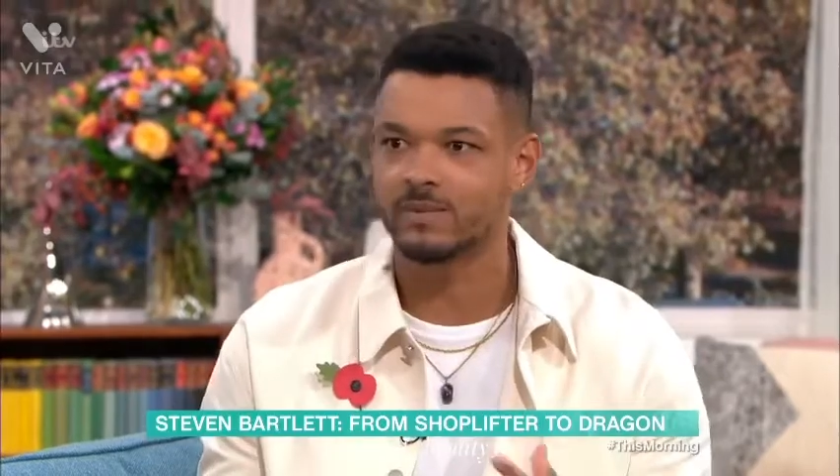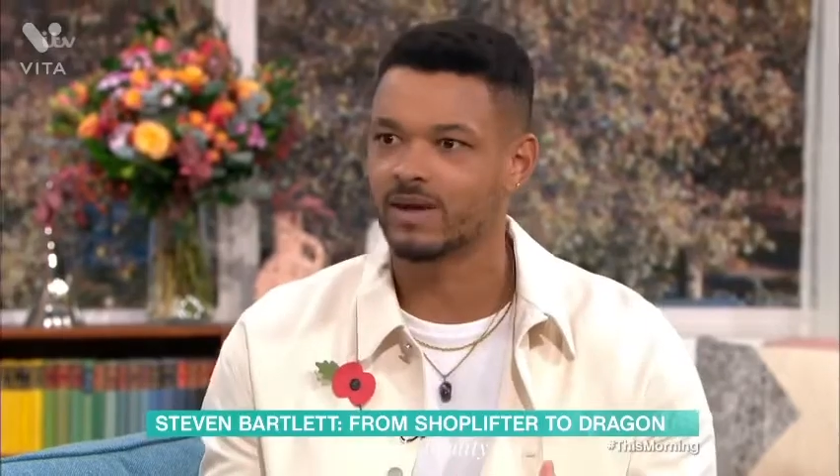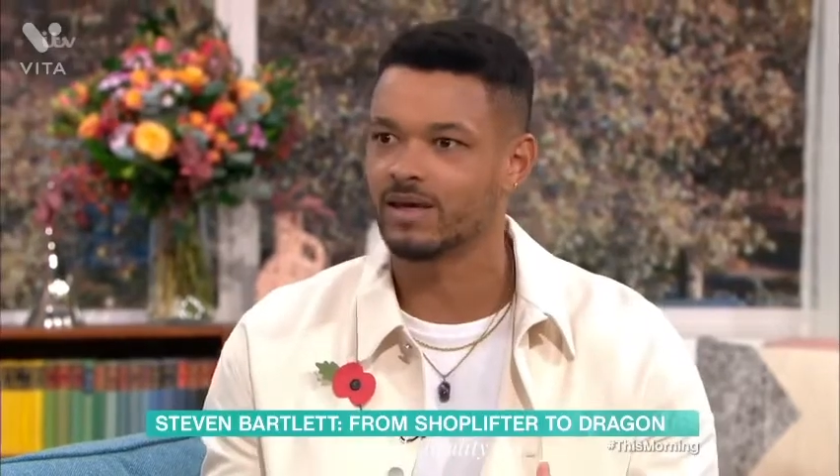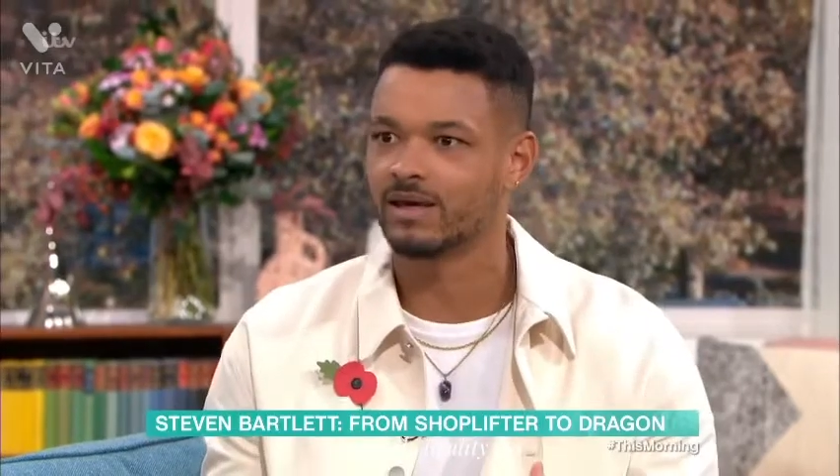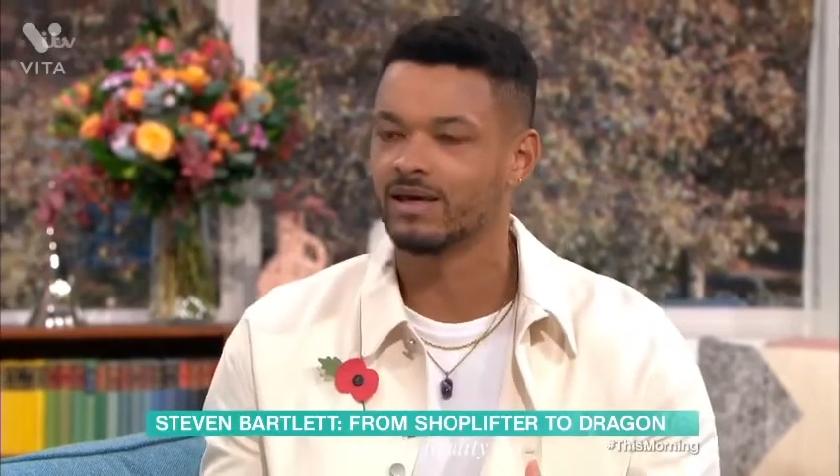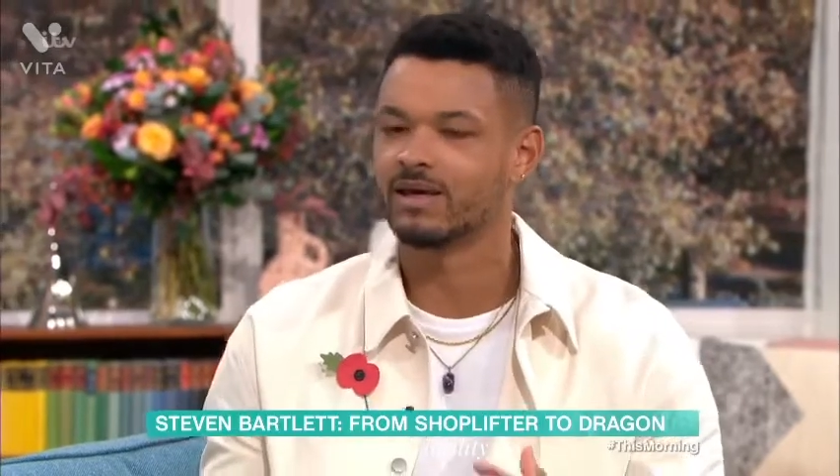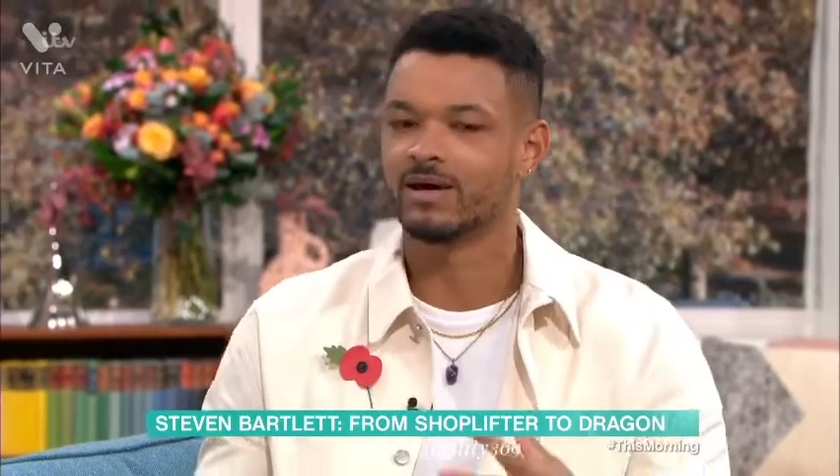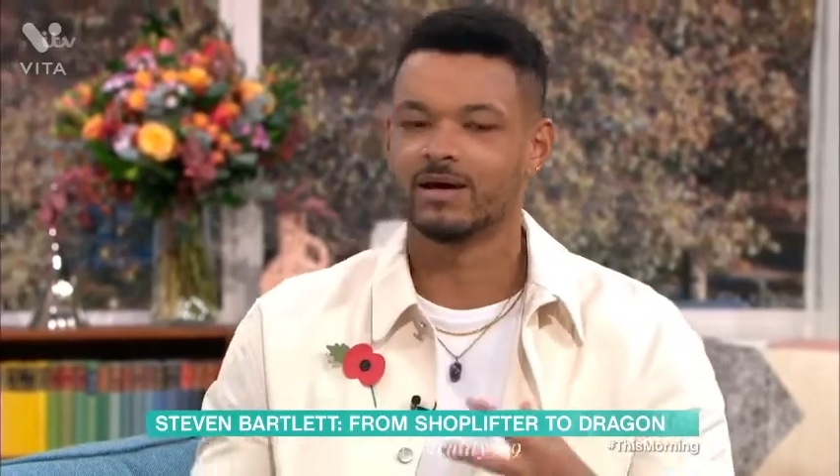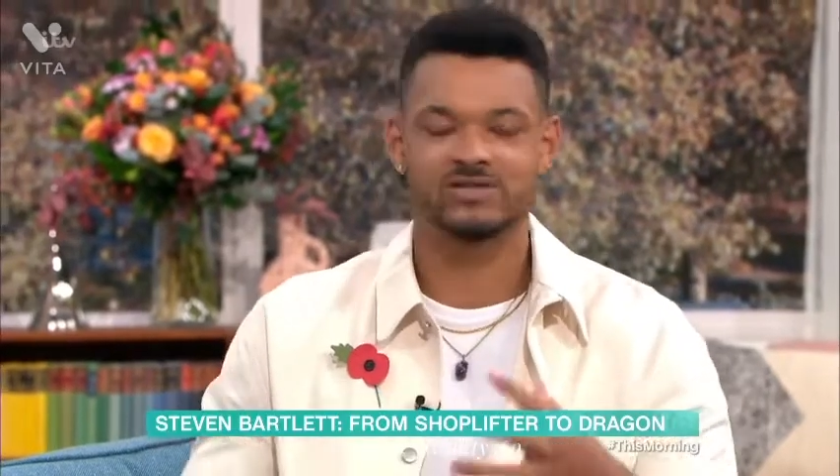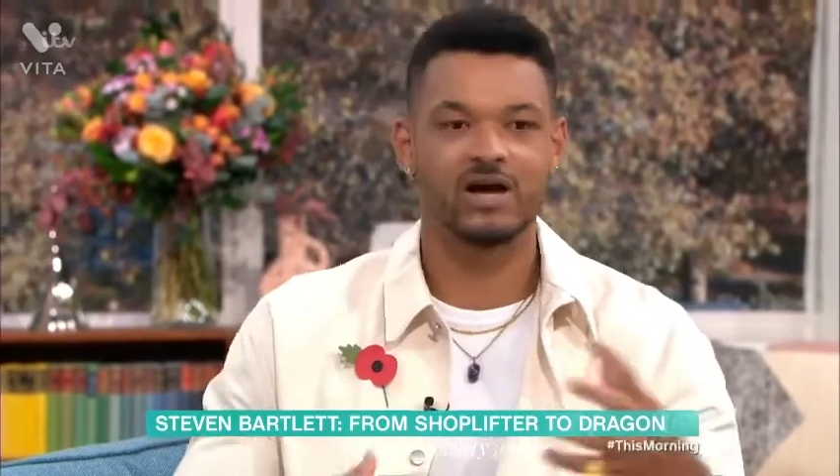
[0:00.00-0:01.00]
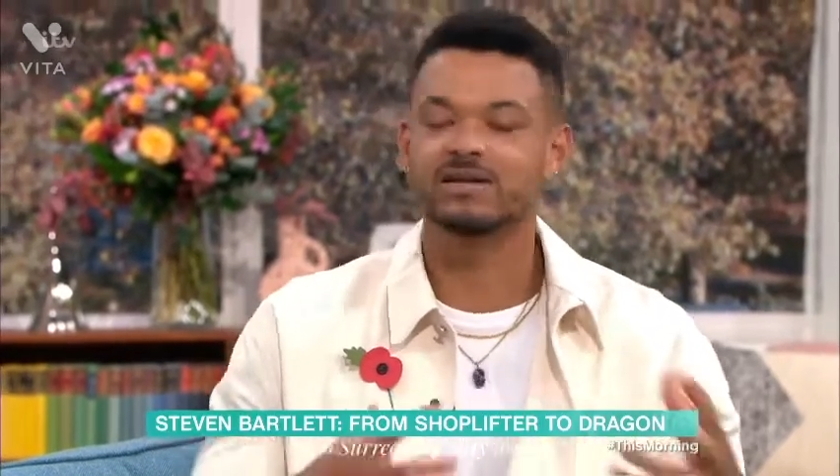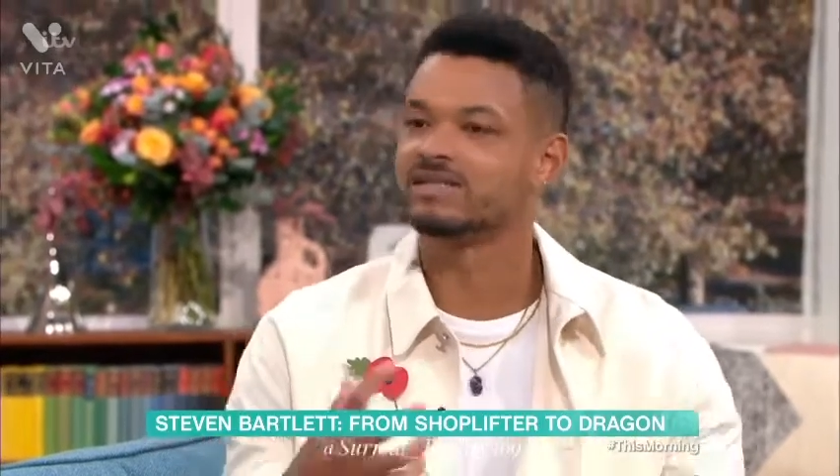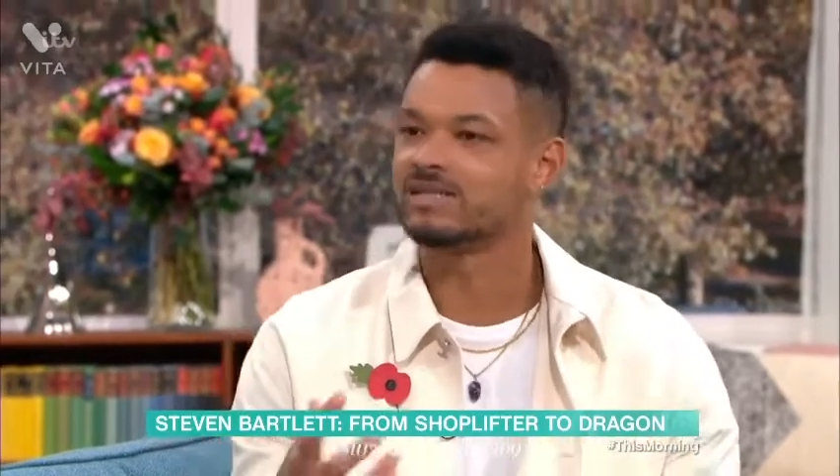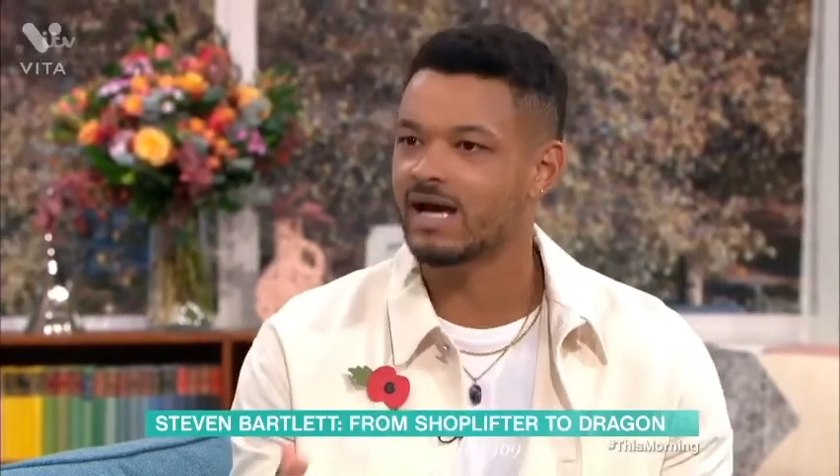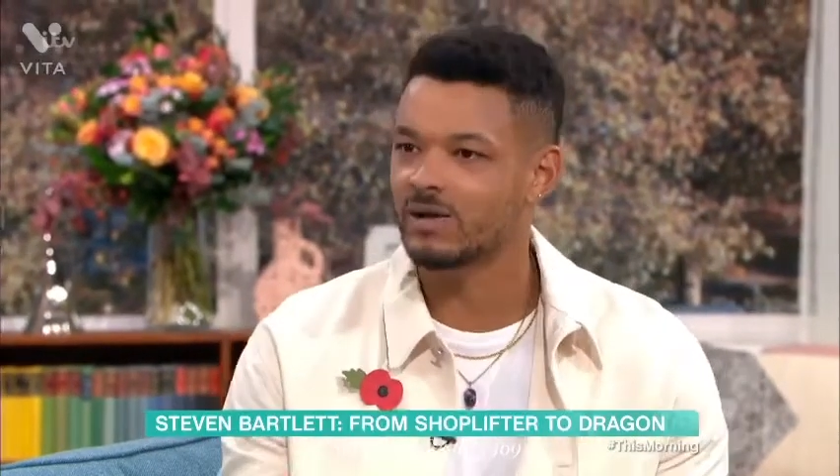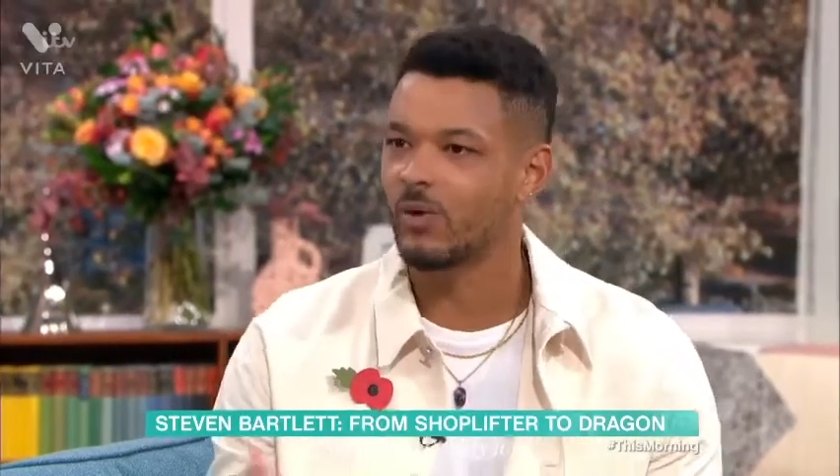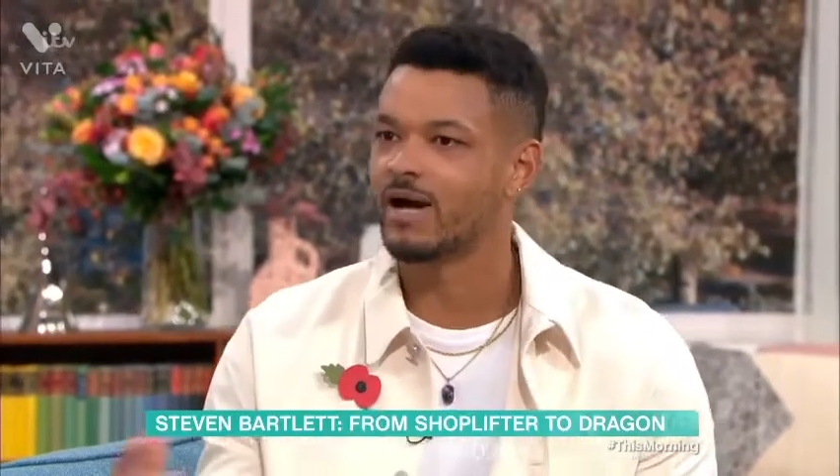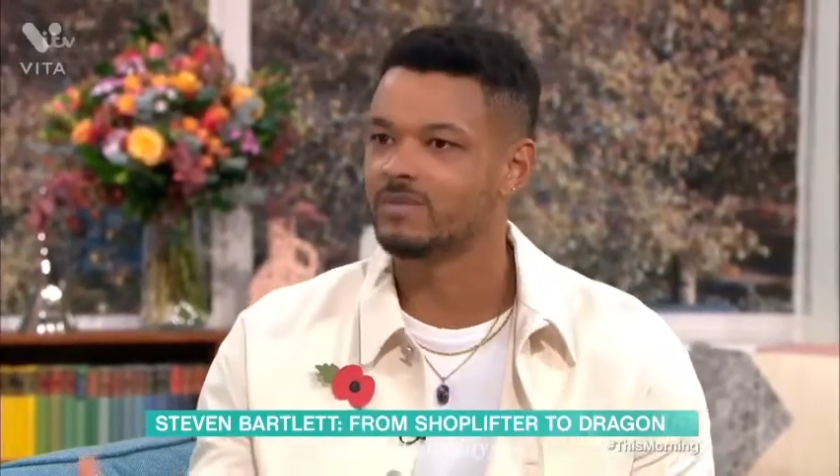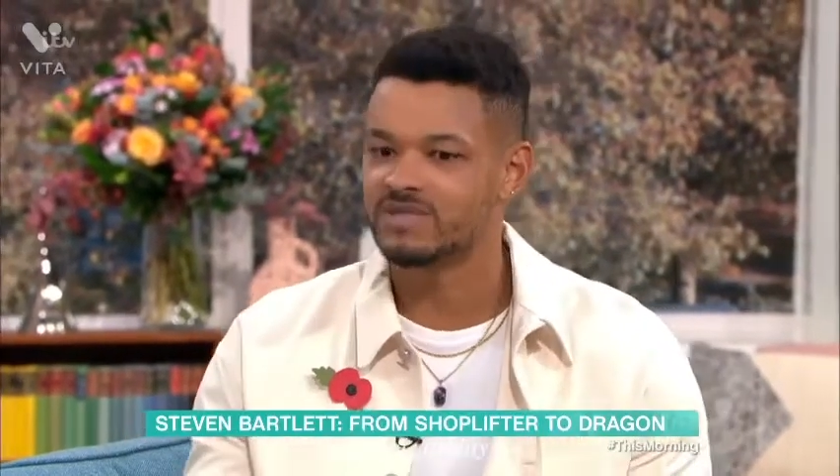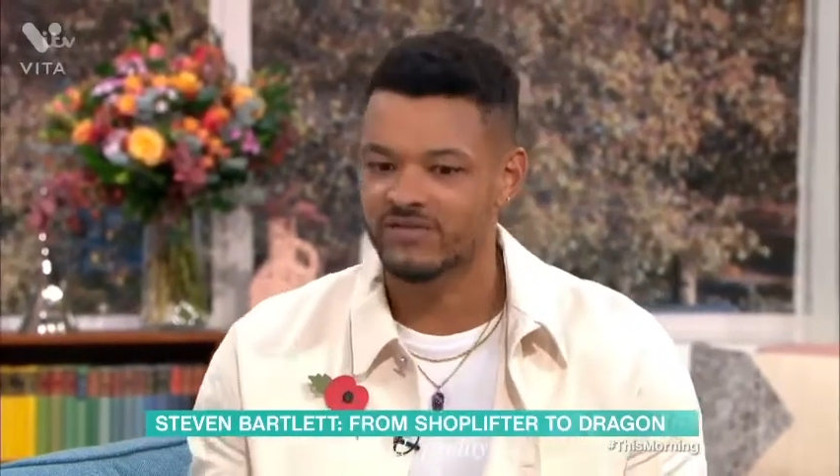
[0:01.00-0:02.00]
be, to understand why
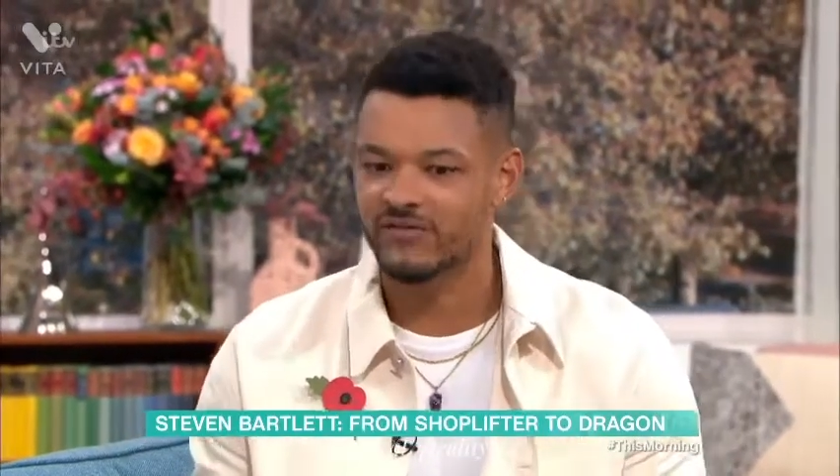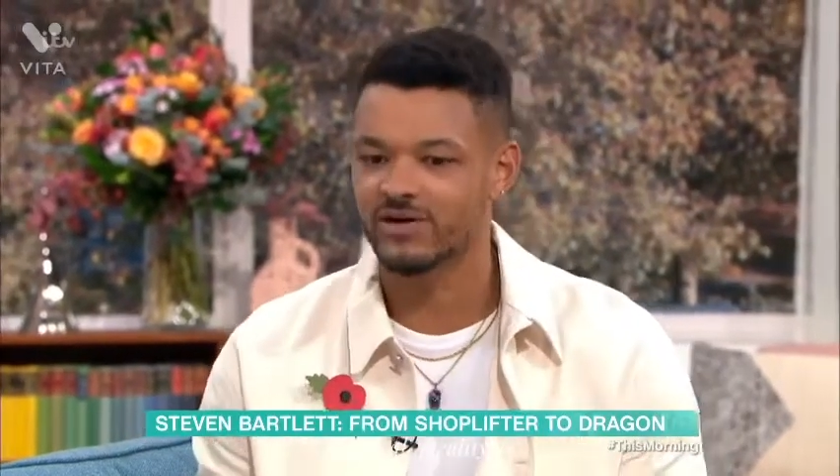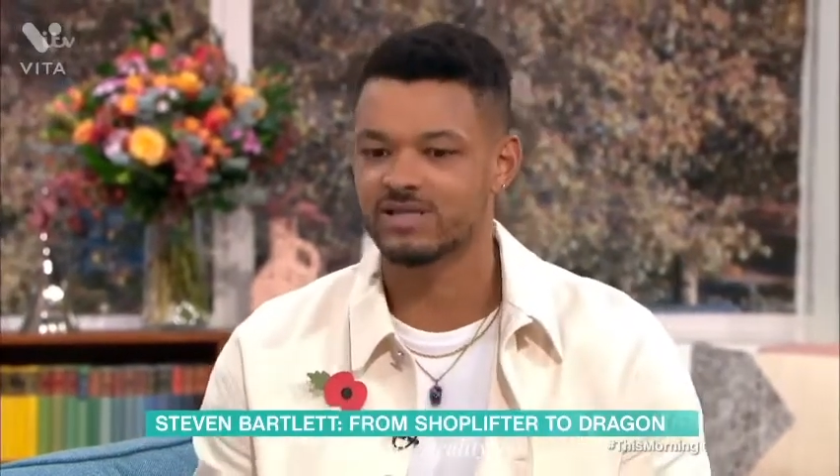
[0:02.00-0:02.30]
I'm different and